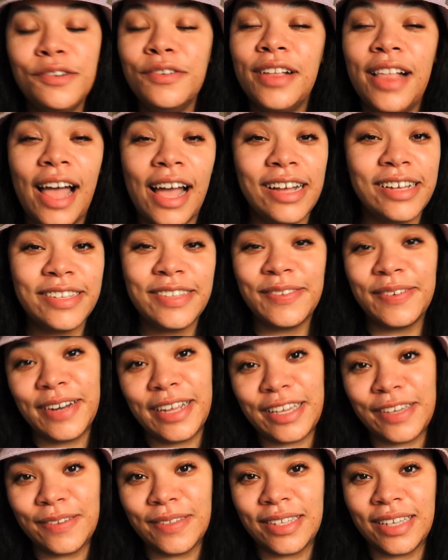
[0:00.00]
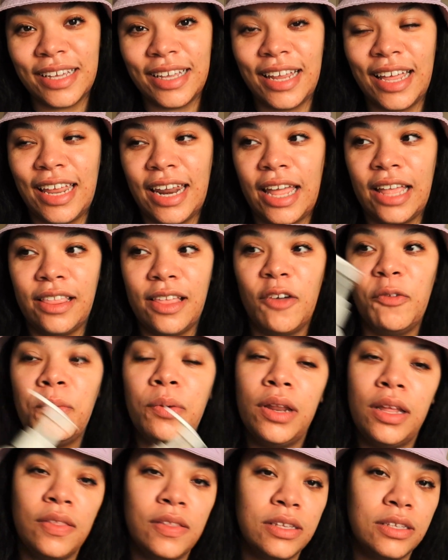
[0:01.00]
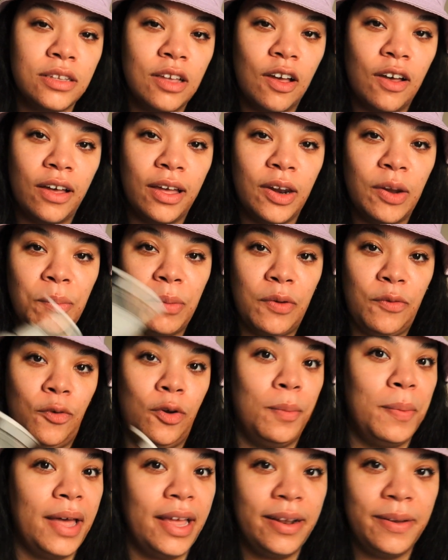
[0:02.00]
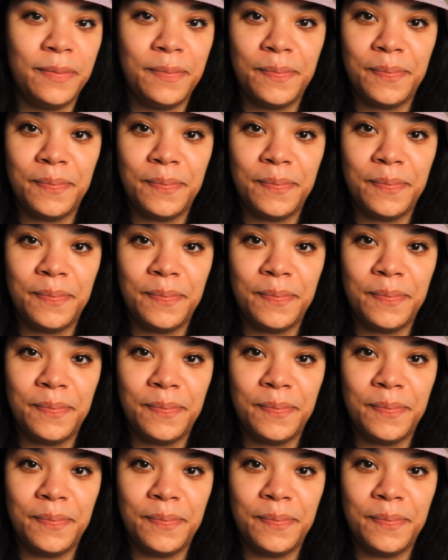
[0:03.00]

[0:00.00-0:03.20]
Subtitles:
relaxed when I use it, and I love putting this on before bed.